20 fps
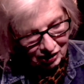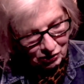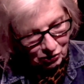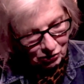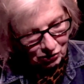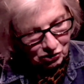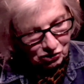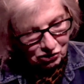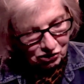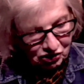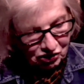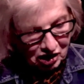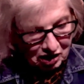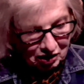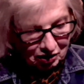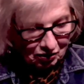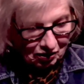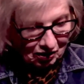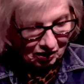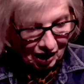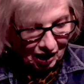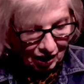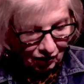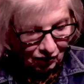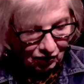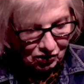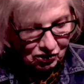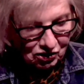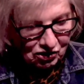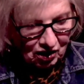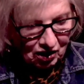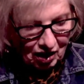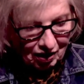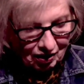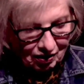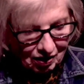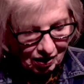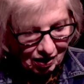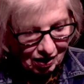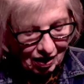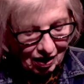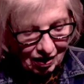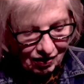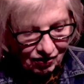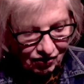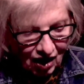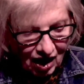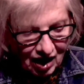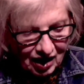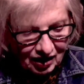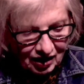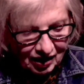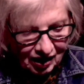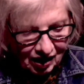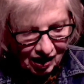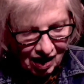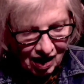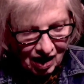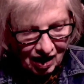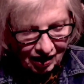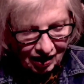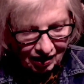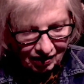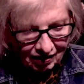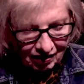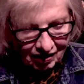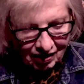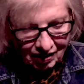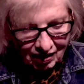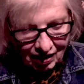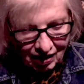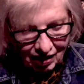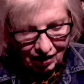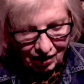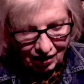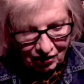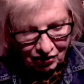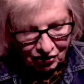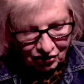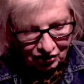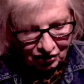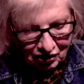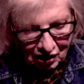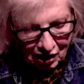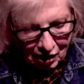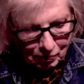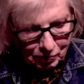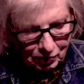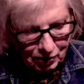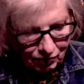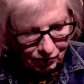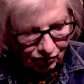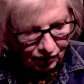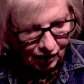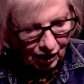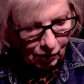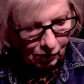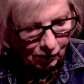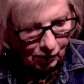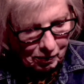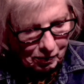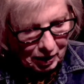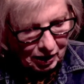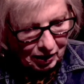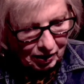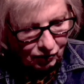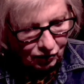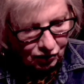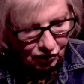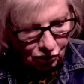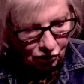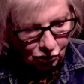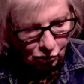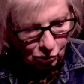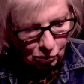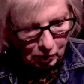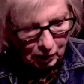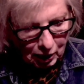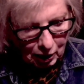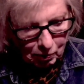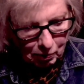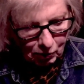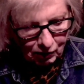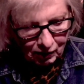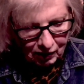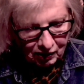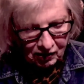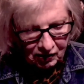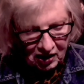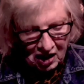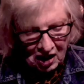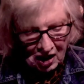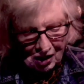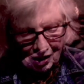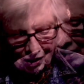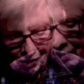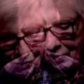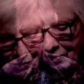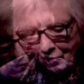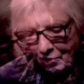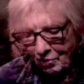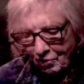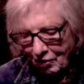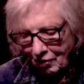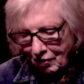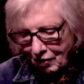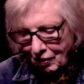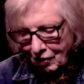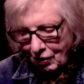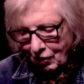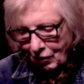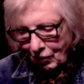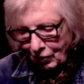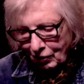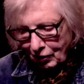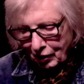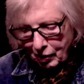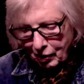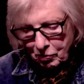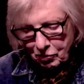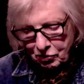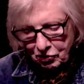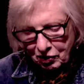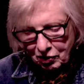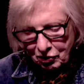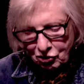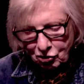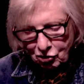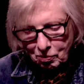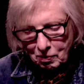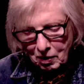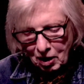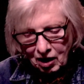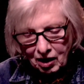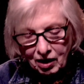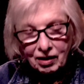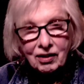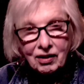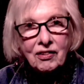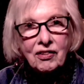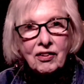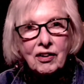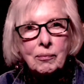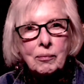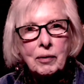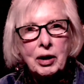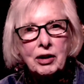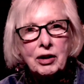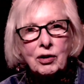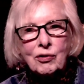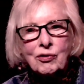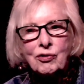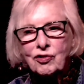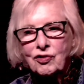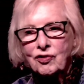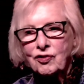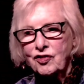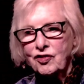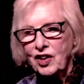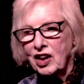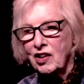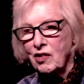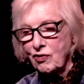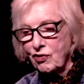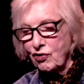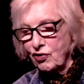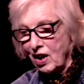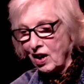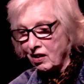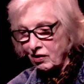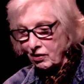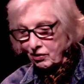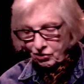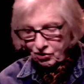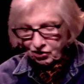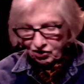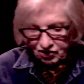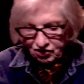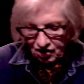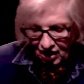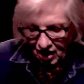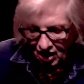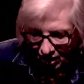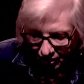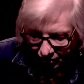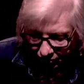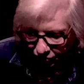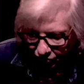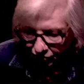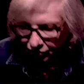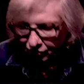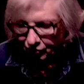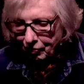seat, Karen said. Finally got it. She cupped the flower made of tissue paper in her hands, her lips in a smile that made her freckles dance.